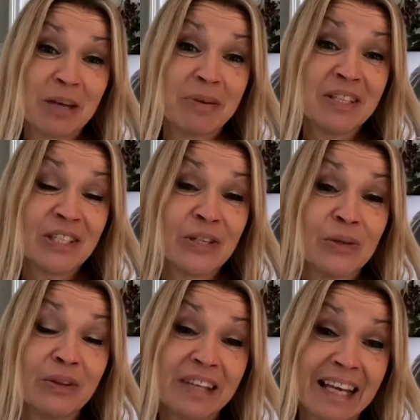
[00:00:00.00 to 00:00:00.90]
tip is
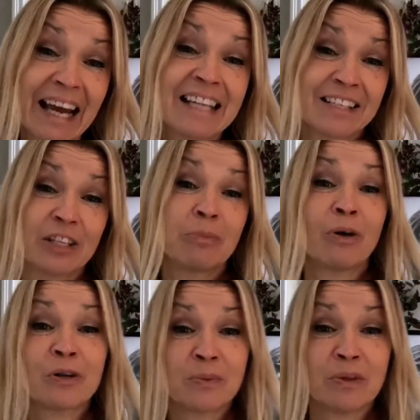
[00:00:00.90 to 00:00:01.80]
to think outside the
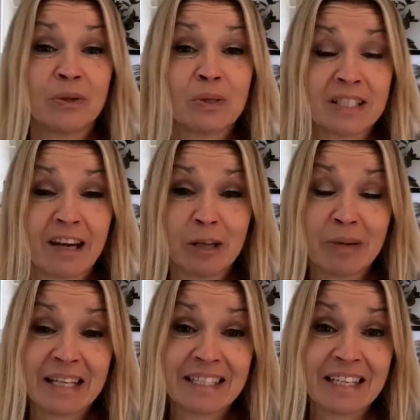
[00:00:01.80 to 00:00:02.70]
box with your designer
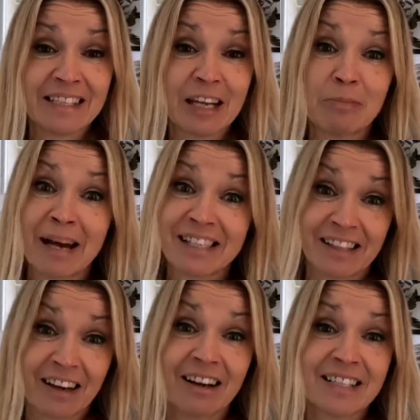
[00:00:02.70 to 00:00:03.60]
pieces, and back to the
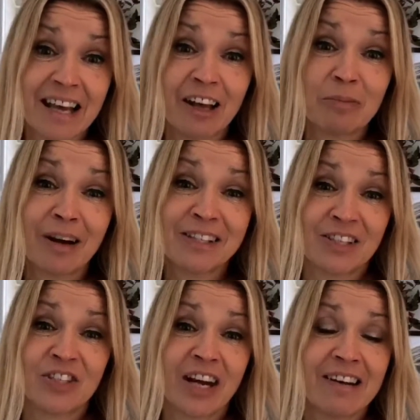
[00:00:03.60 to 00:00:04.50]
Cartel
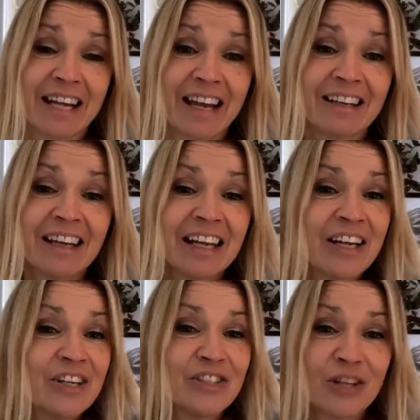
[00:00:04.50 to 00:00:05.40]
Masters chair again.
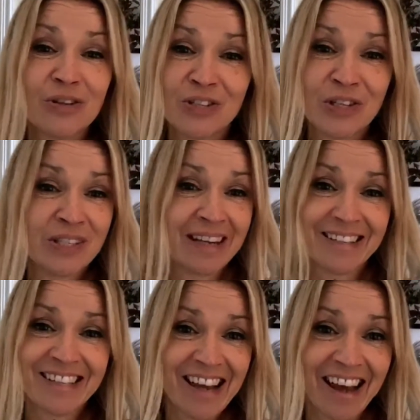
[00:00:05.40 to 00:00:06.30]
Don't just use it as
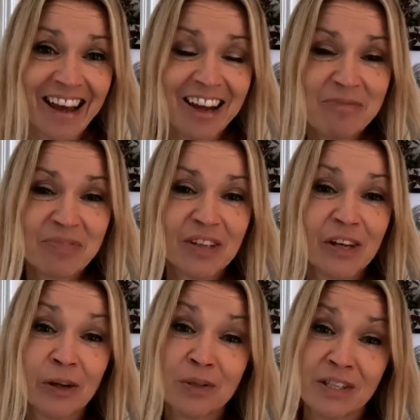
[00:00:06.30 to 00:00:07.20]
a chair, you
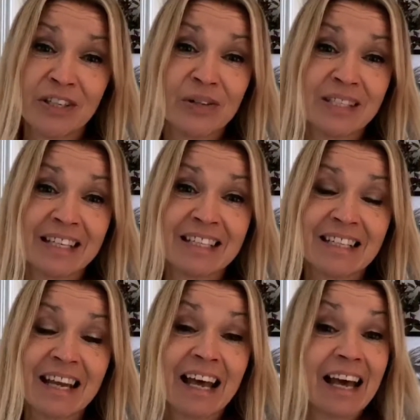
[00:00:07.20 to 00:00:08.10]
could also use it
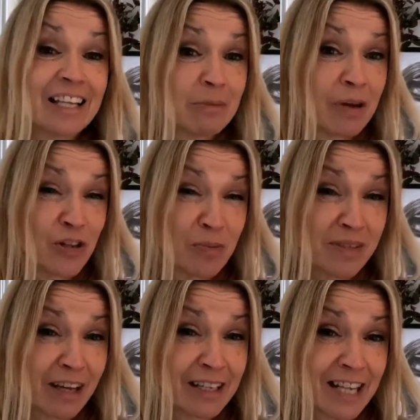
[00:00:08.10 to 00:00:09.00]
as a bedroom
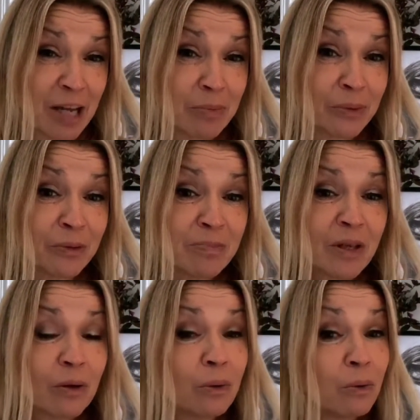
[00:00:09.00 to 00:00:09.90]
side table,
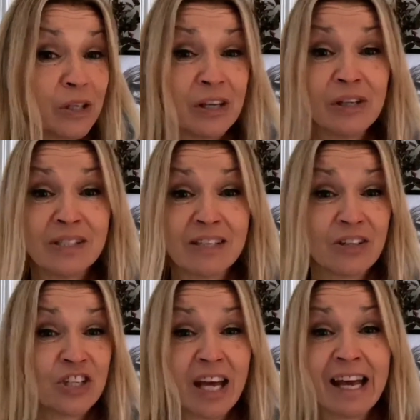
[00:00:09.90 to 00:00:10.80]
or you can use it as a
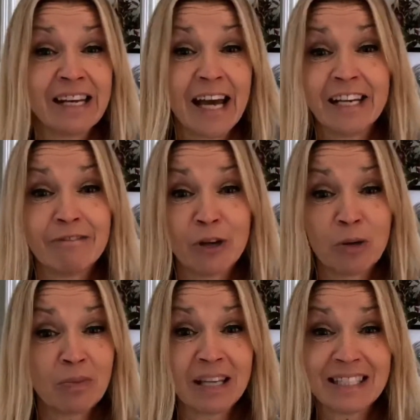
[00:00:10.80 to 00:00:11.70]
chair in any
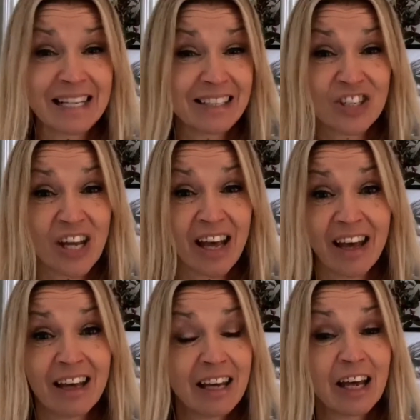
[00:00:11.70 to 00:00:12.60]
room, a desk chair,